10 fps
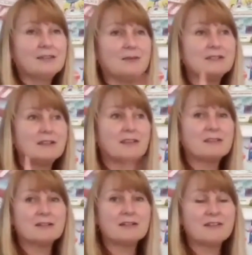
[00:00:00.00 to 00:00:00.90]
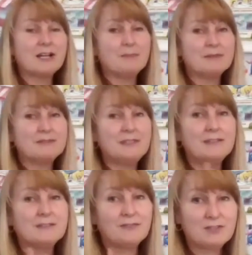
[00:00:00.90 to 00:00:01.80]
So it's a third of a cup of
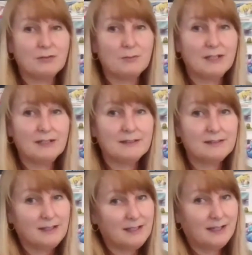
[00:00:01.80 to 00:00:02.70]
seeds for two minutes.